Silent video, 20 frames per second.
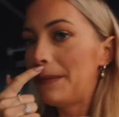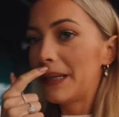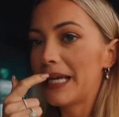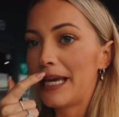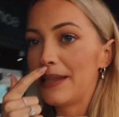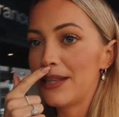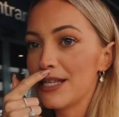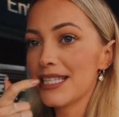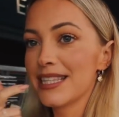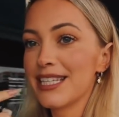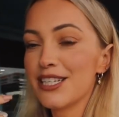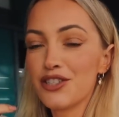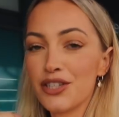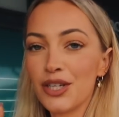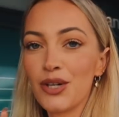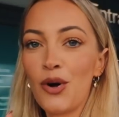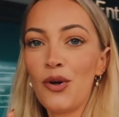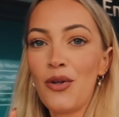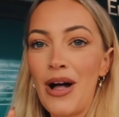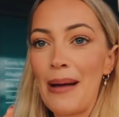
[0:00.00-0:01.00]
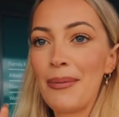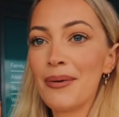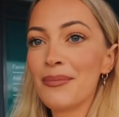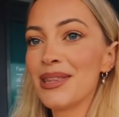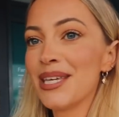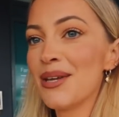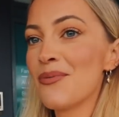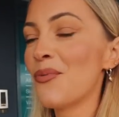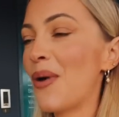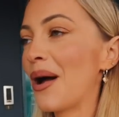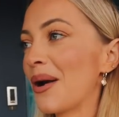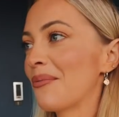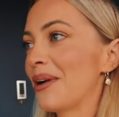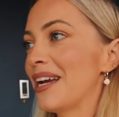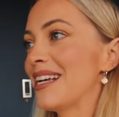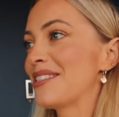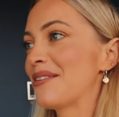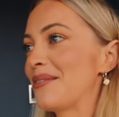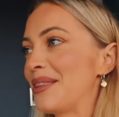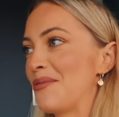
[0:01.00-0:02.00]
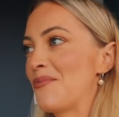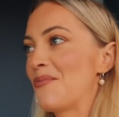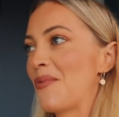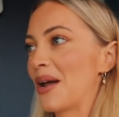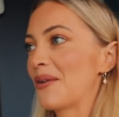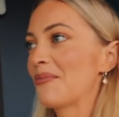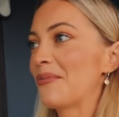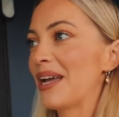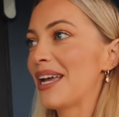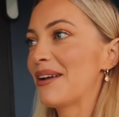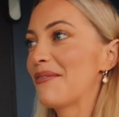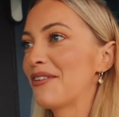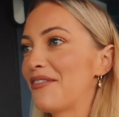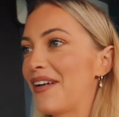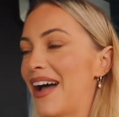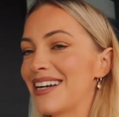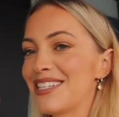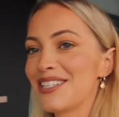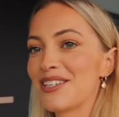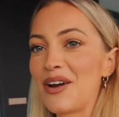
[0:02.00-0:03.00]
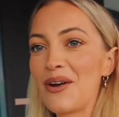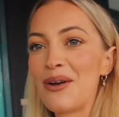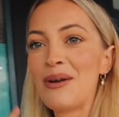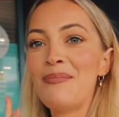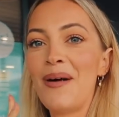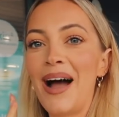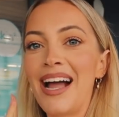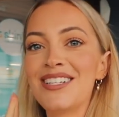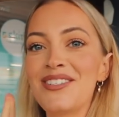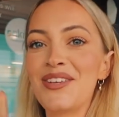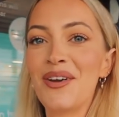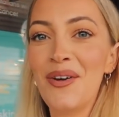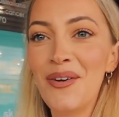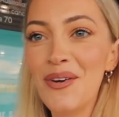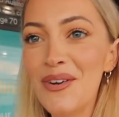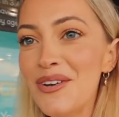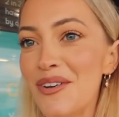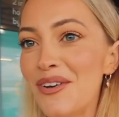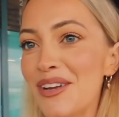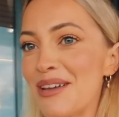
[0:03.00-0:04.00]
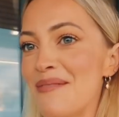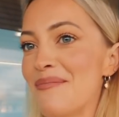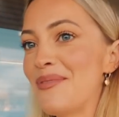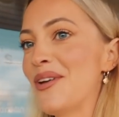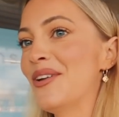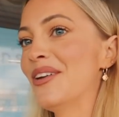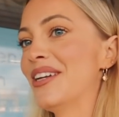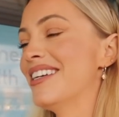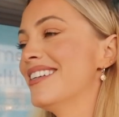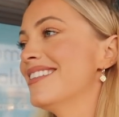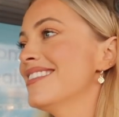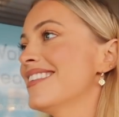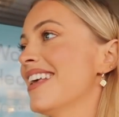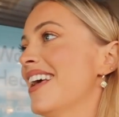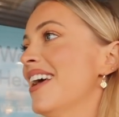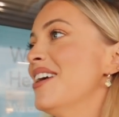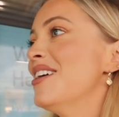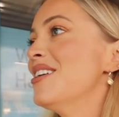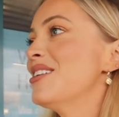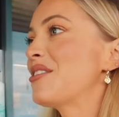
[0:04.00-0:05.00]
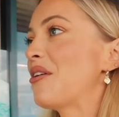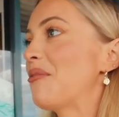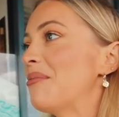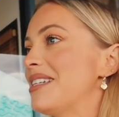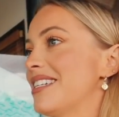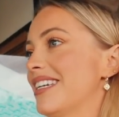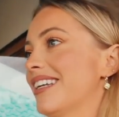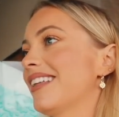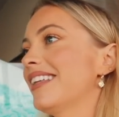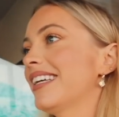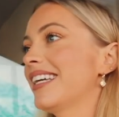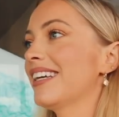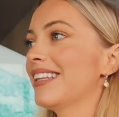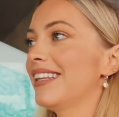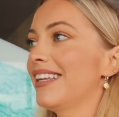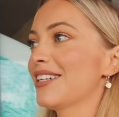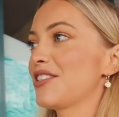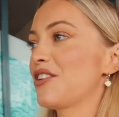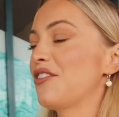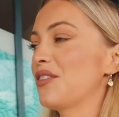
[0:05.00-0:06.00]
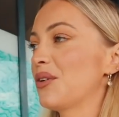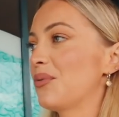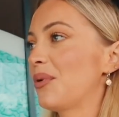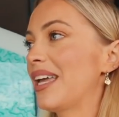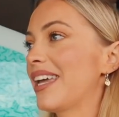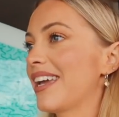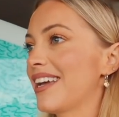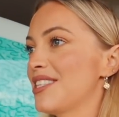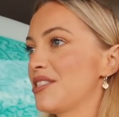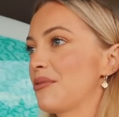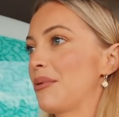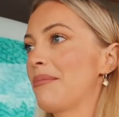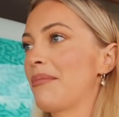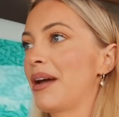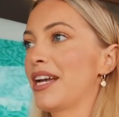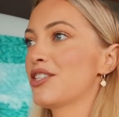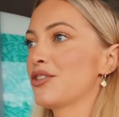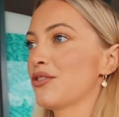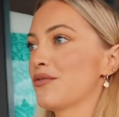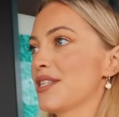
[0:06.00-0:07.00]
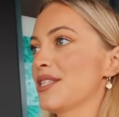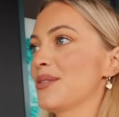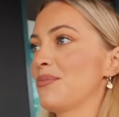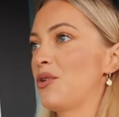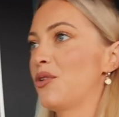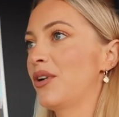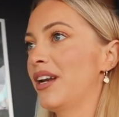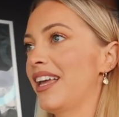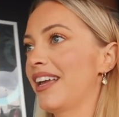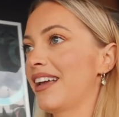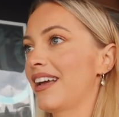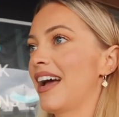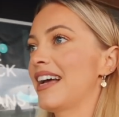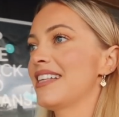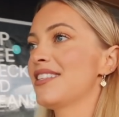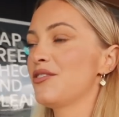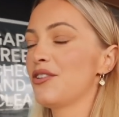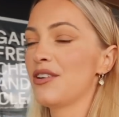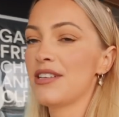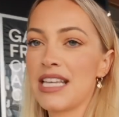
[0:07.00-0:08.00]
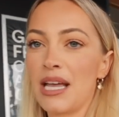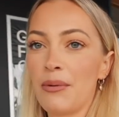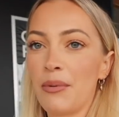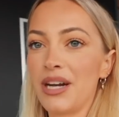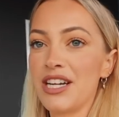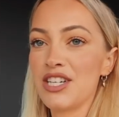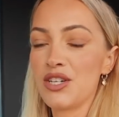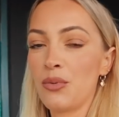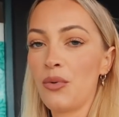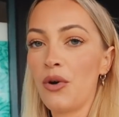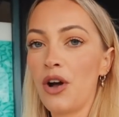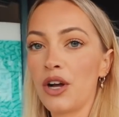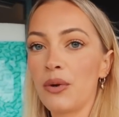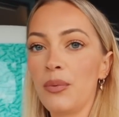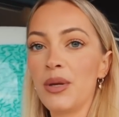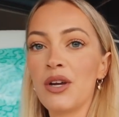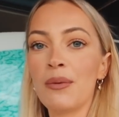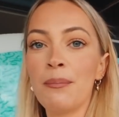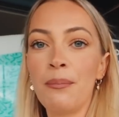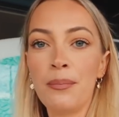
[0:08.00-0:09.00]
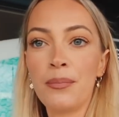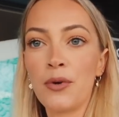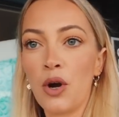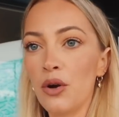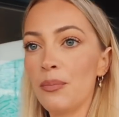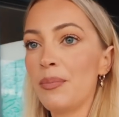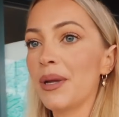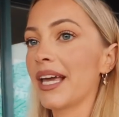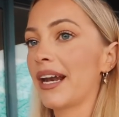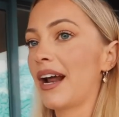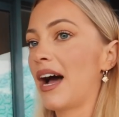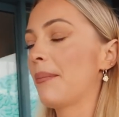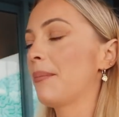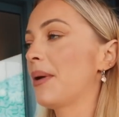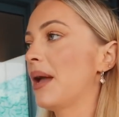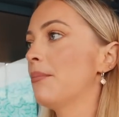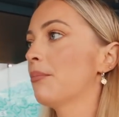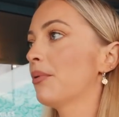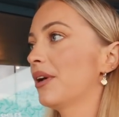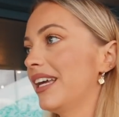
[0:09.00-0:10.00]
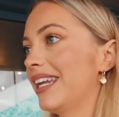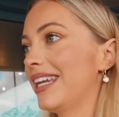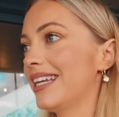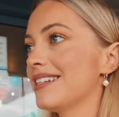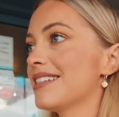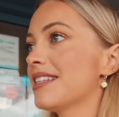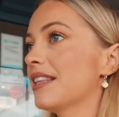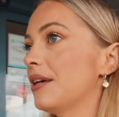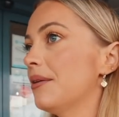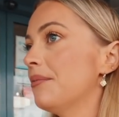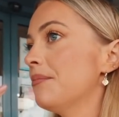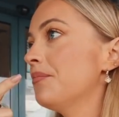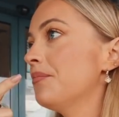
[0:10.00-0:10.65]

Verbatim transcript: But yeah, this literally all happened within one week. So within one week, we've had to go and buy two new computers. So we did a click and collect over the weekend. So we made sure this morning, as soon as they went into work, we could go pick it up and bring it into them.